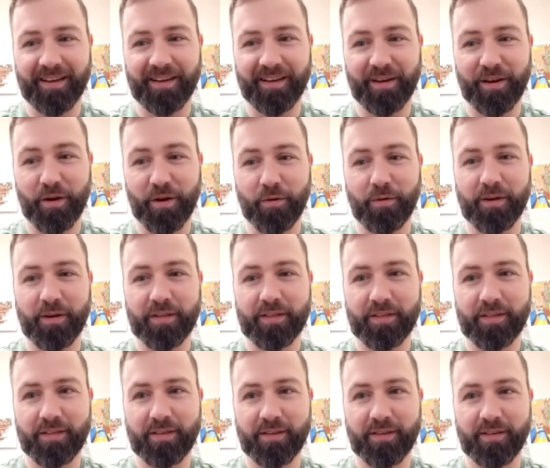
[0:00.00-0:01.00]

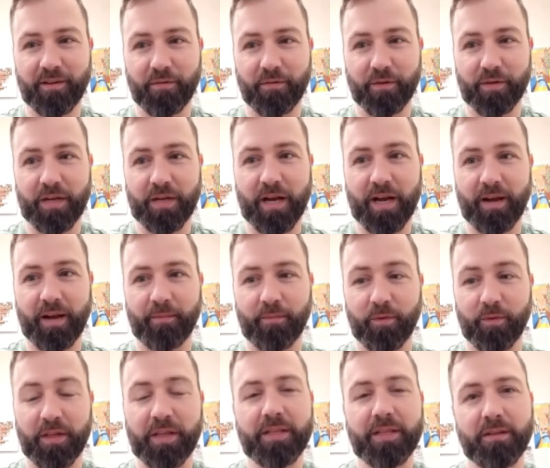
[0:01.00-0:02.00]
noticed over time,
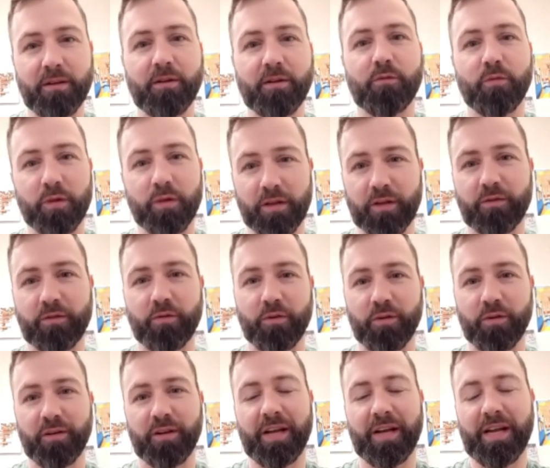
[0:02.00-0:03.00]
well, these look really
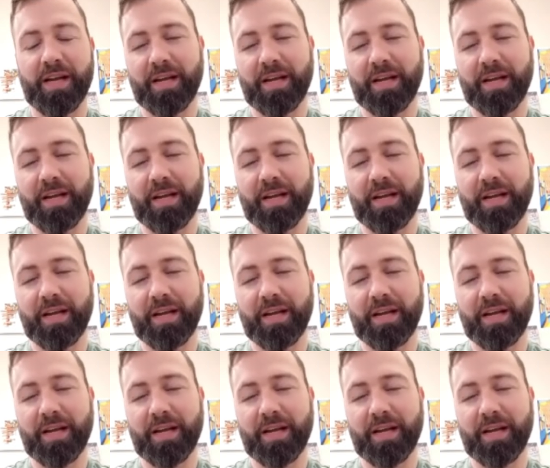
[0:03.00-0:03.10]
cool.